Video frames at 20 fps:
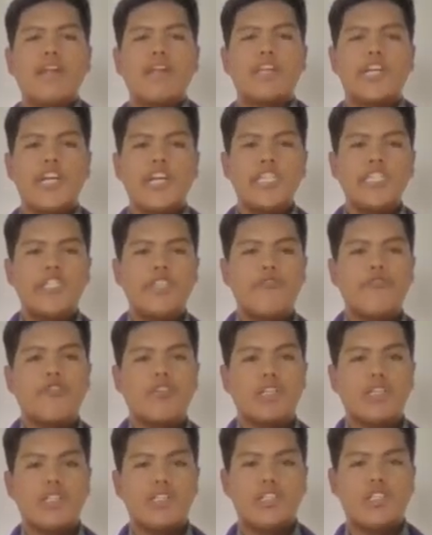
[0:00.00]
Key
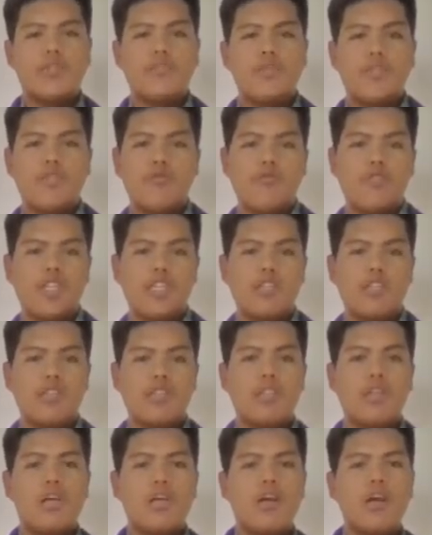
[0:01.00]
difference between
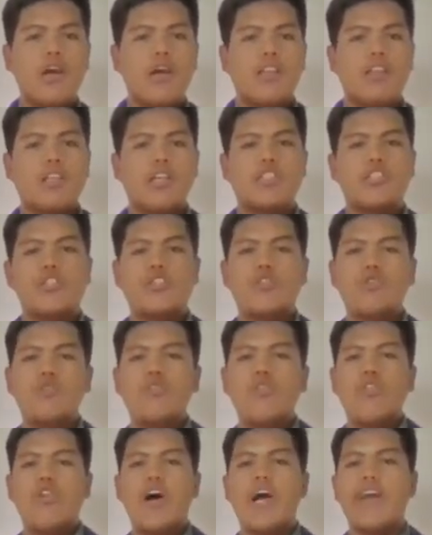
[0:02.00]
the two
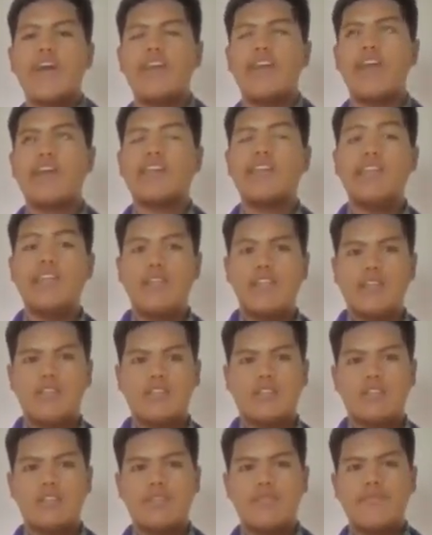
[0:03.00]
ohia
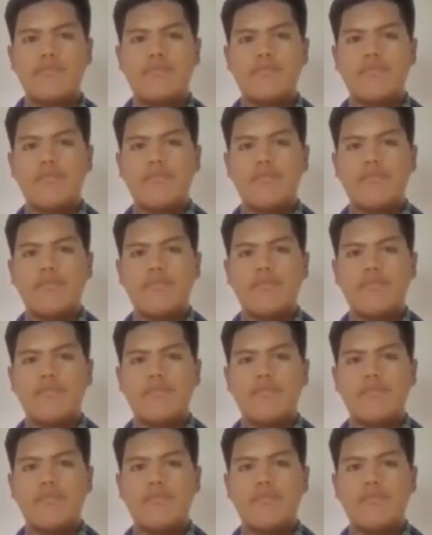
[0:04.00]
killers.